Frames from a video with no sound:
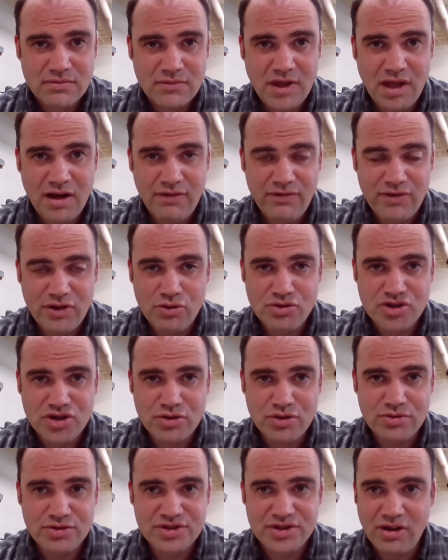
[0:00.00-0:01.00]
And if you
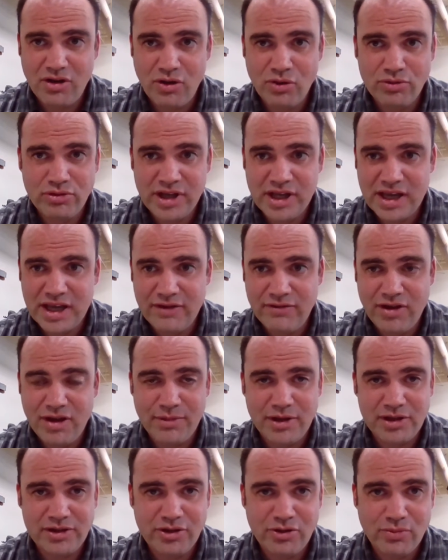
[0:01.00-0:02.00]
choose to only give
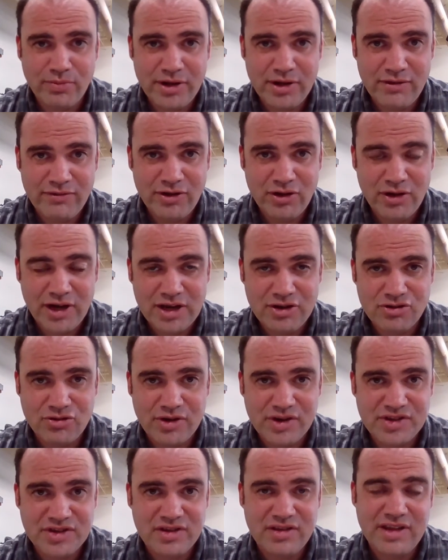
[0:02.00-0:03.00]
him a little bit of your
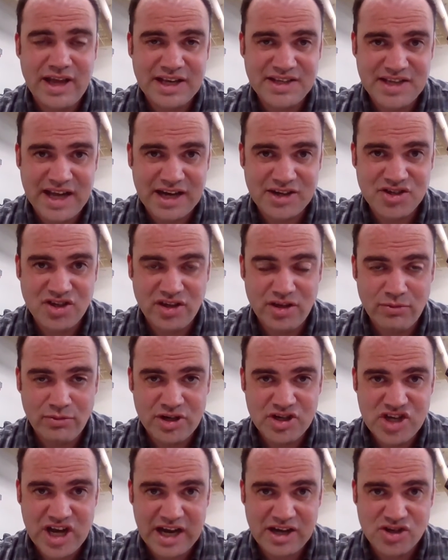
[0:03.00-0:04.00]
interest, that's actually a
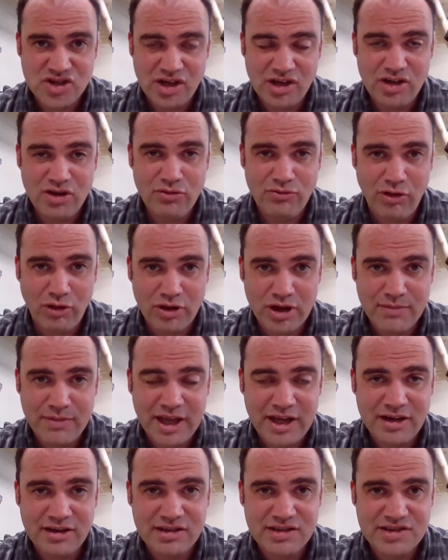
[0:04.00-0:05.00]
rejection. You've already
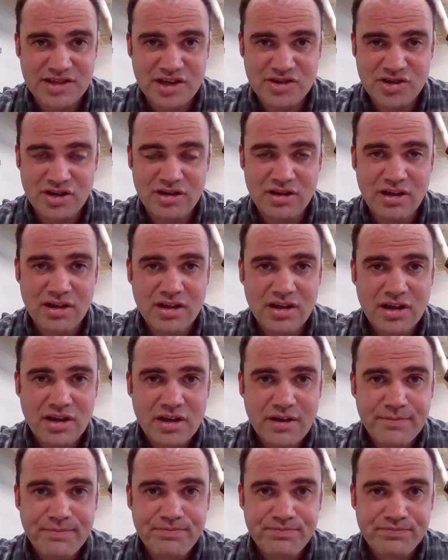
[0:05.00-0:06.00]
made a decision,
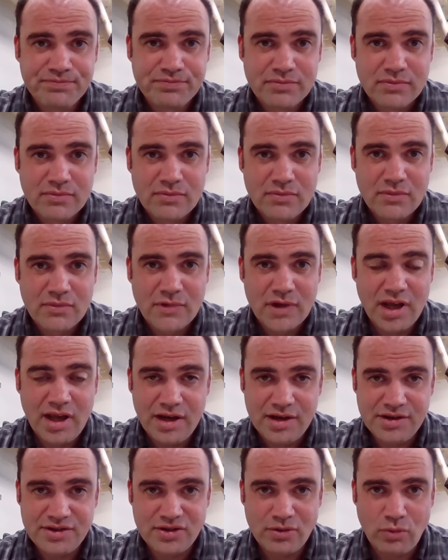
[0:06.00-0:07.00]

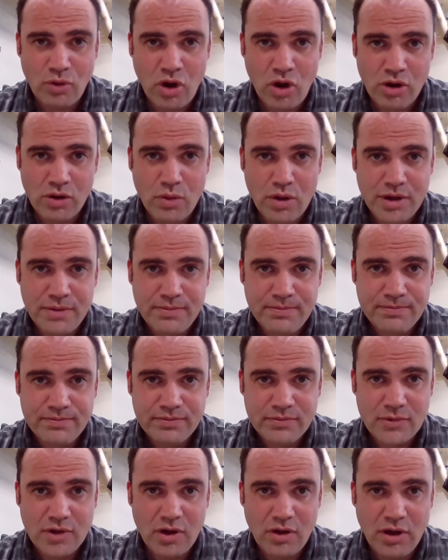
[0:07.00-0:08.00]
and it's the wrong one.
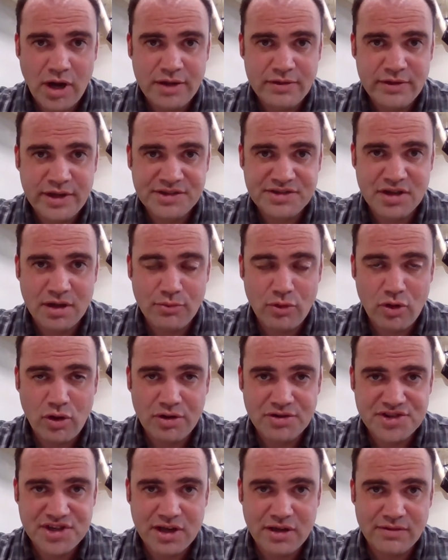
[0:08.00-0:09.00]
All right, let's humble
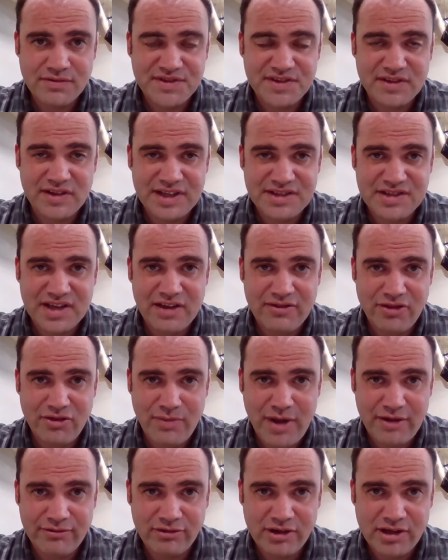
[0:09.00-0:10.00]
ourselves. Let's give
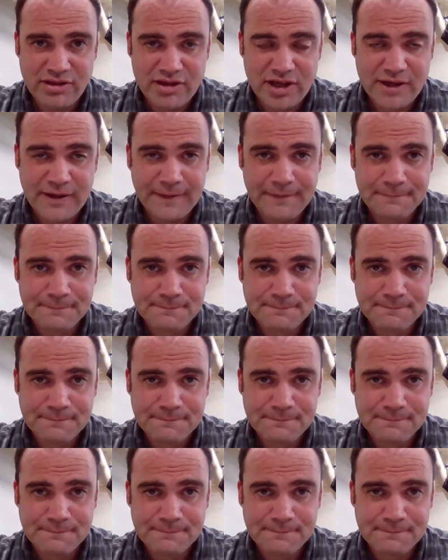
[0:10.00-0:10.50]
him everything.